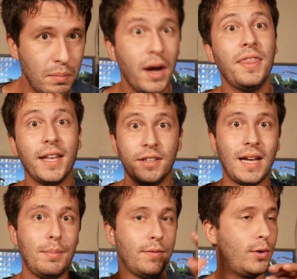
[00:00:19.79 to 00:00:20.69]
But that's a
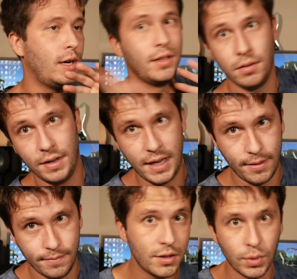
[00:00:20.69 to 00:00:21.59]
topic for another
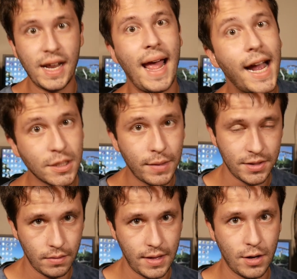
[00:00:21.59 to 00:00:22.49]
video. So when I asked
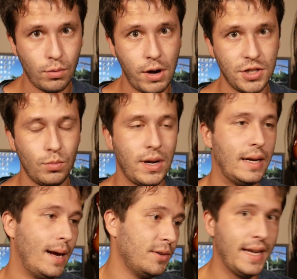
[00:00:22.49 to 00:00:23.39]
myself that question while
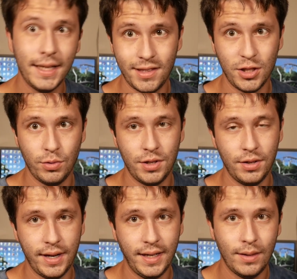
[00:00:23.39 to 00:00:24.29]
I was at Dutch
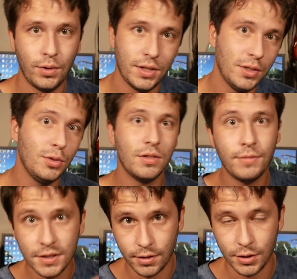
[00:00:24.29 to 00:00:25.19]
Wonderland, I wanted to do some
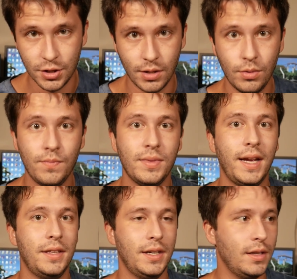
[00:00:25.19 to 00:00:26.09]
research, so
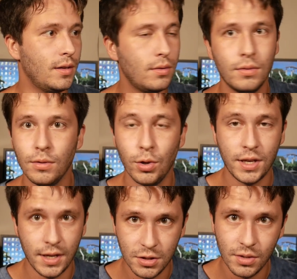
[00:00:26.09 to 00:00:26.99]
I did a little
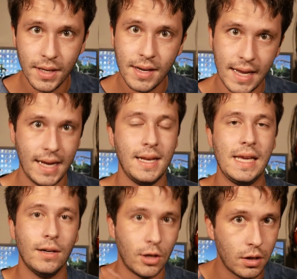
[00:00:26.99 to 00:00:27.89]
looking into it, and
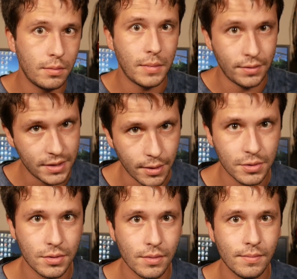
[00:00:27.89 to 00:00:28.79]
here are my
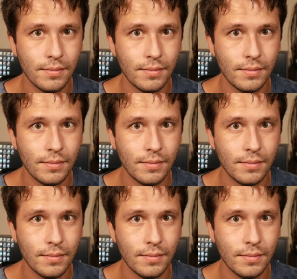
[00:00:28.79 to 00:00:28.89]
results.